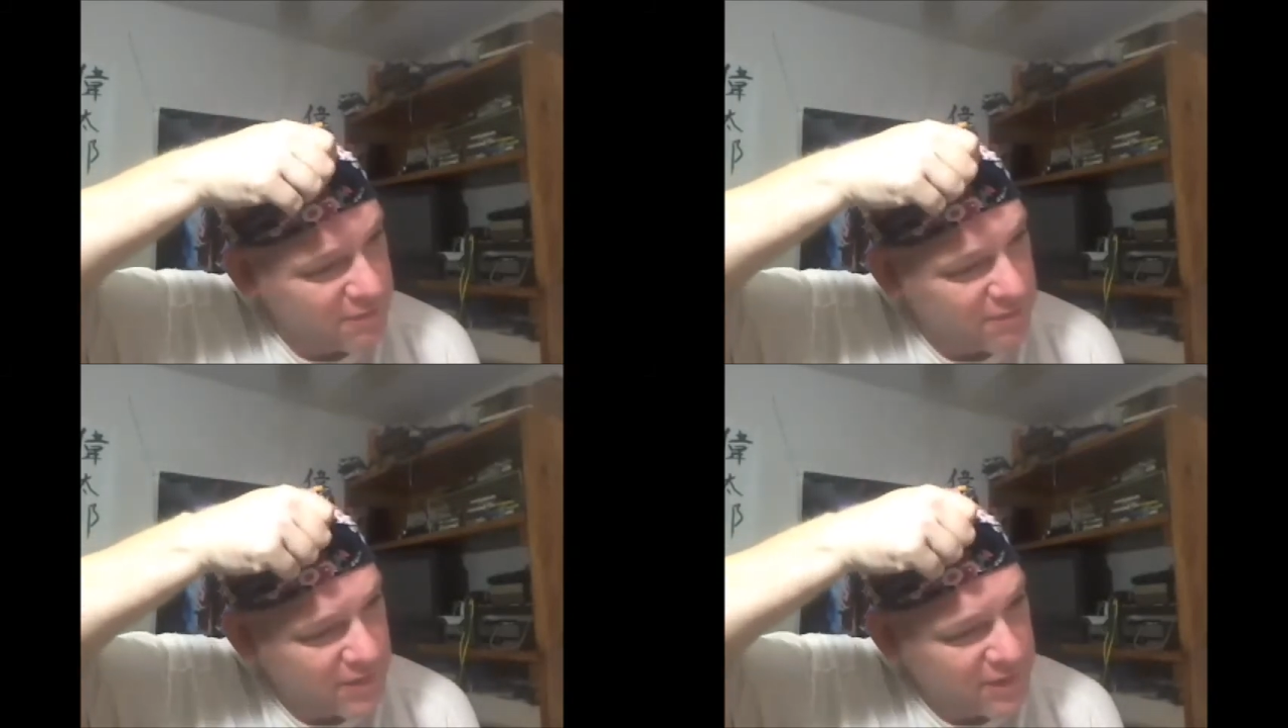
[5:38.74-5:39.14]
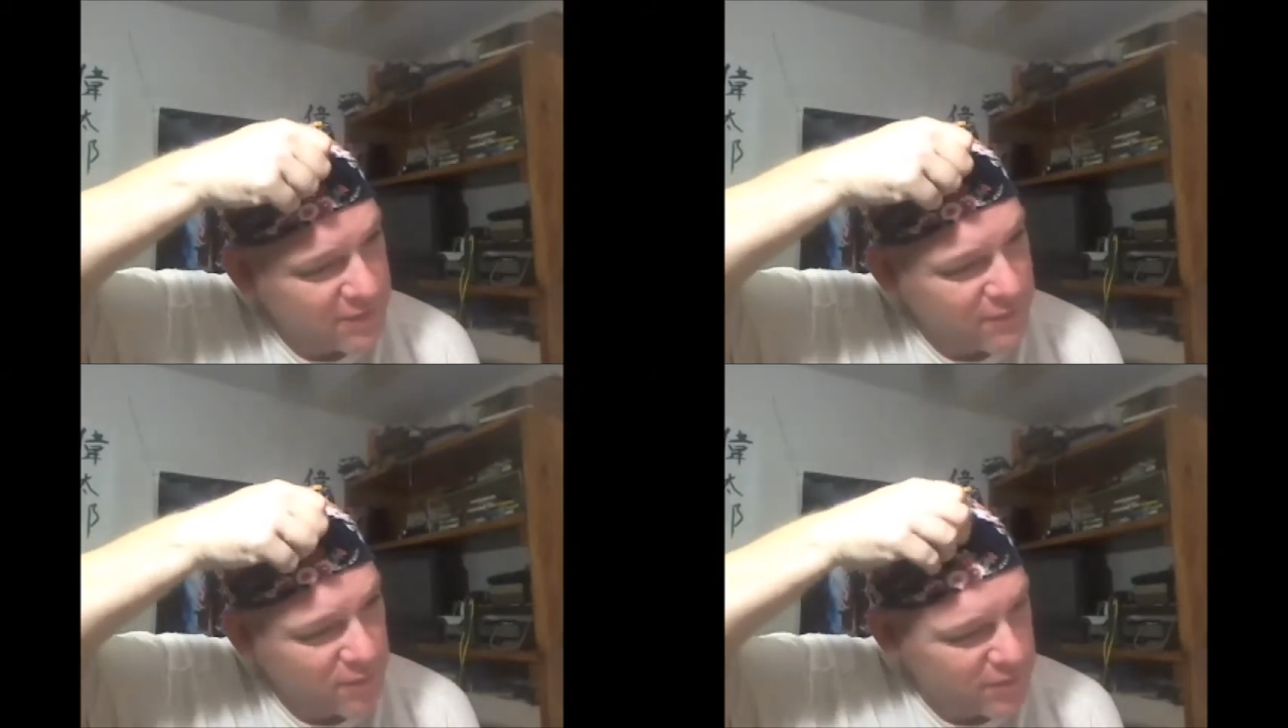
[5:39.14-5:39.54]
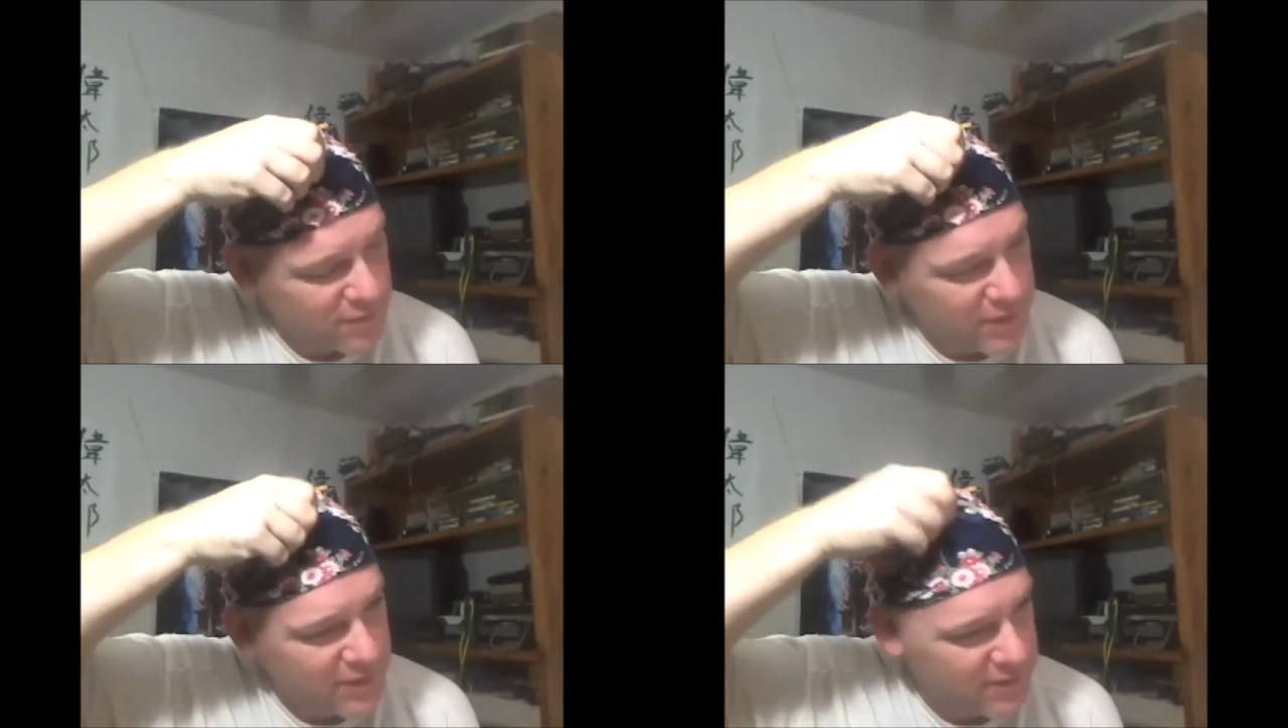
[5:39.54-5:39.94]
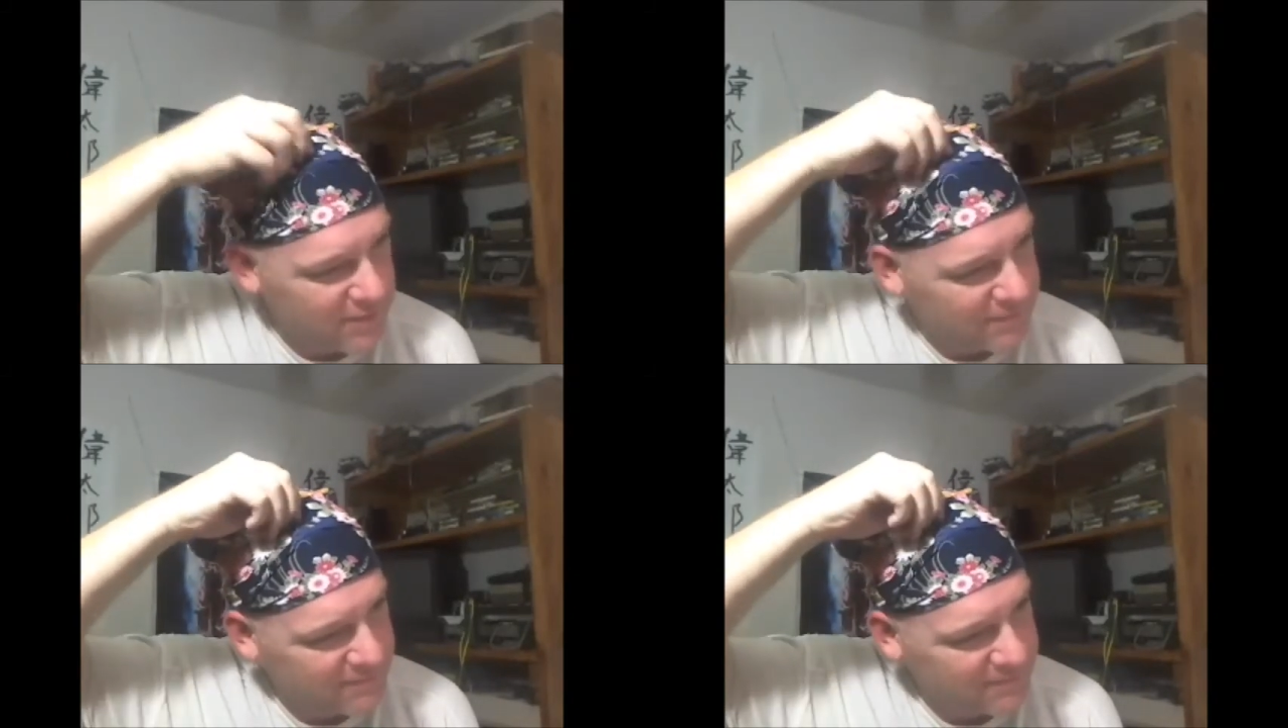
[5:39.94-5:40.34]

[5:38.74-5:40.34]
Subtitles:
Nice folded right there.